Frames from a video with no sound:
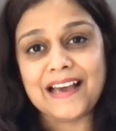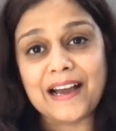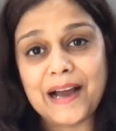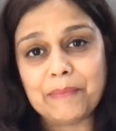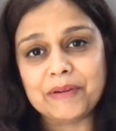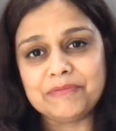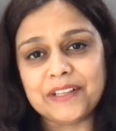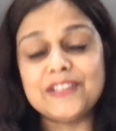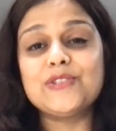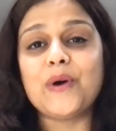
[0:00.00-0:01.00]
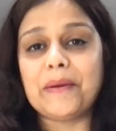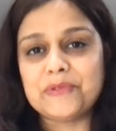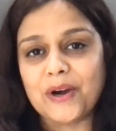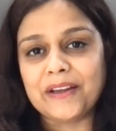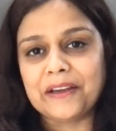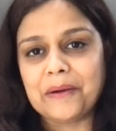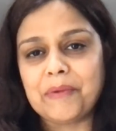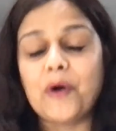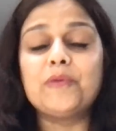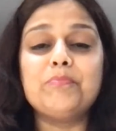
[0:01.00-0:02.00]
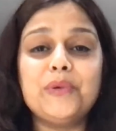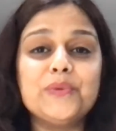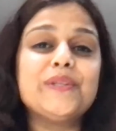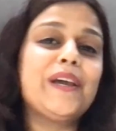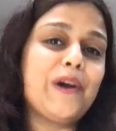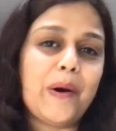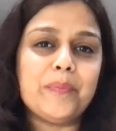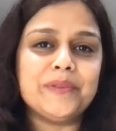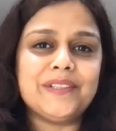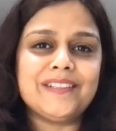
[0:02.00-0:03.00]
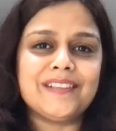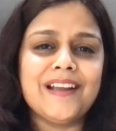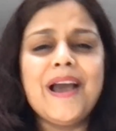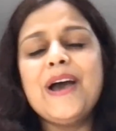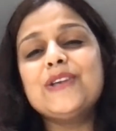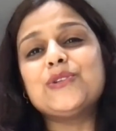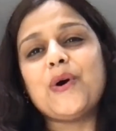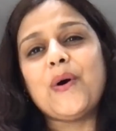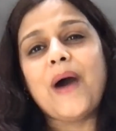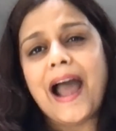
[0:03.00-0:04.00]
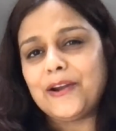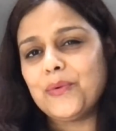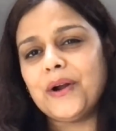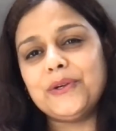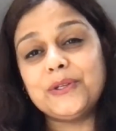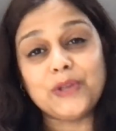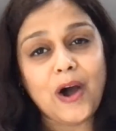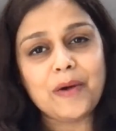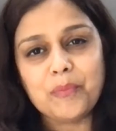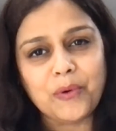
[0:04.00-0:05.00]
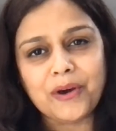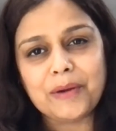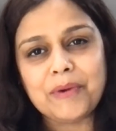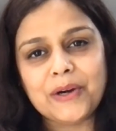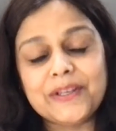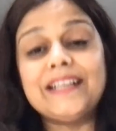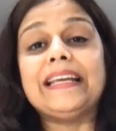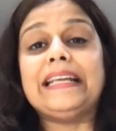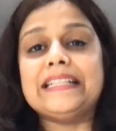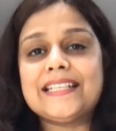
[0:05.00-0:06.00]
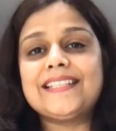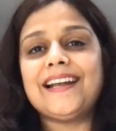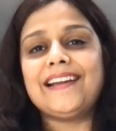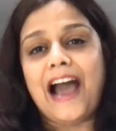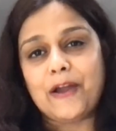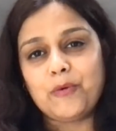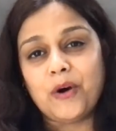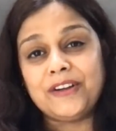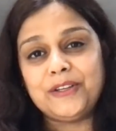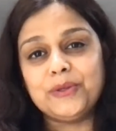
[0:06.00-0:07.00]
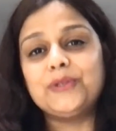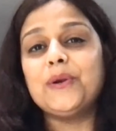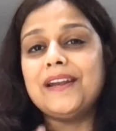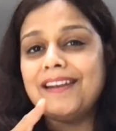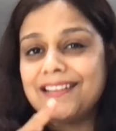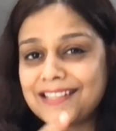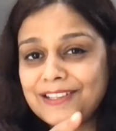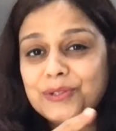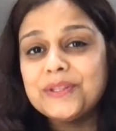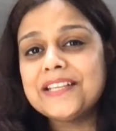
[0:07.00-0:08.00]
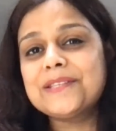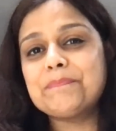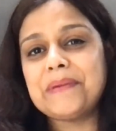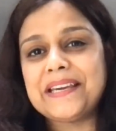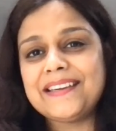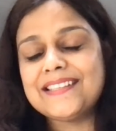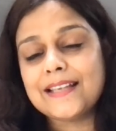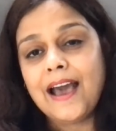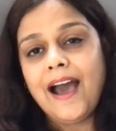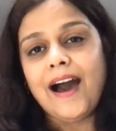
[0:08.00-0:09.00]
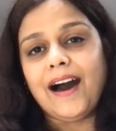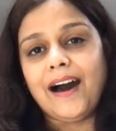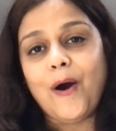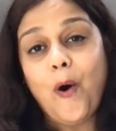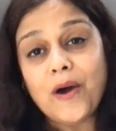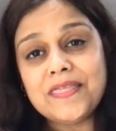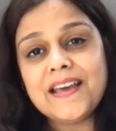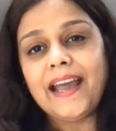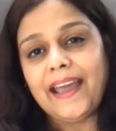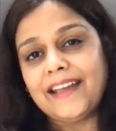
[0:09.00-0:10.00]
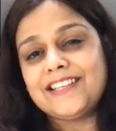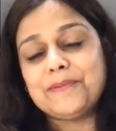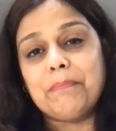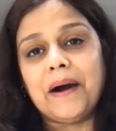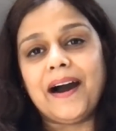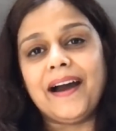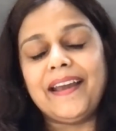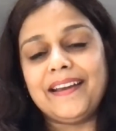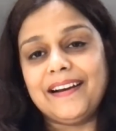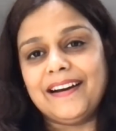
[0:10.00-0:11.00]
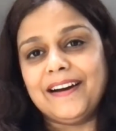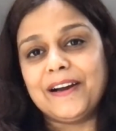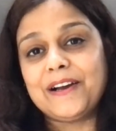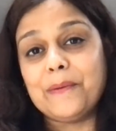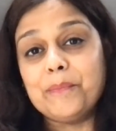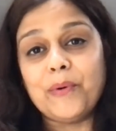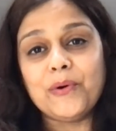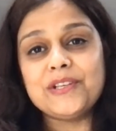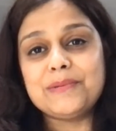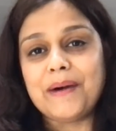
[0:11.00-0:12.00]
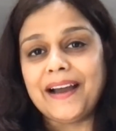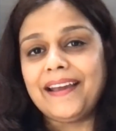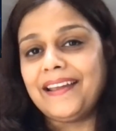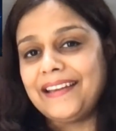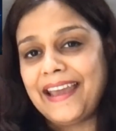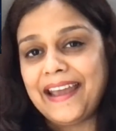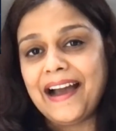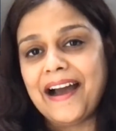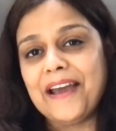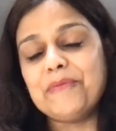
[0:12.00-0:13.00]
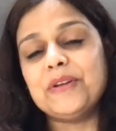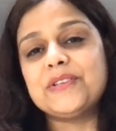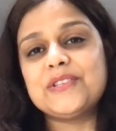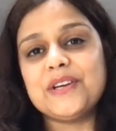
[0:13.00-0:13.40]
come up with. So I'm talking about music composition. So I don't want to talk more about it. Instead, I want you to listen to this piece On the Edge by composed by an AI, which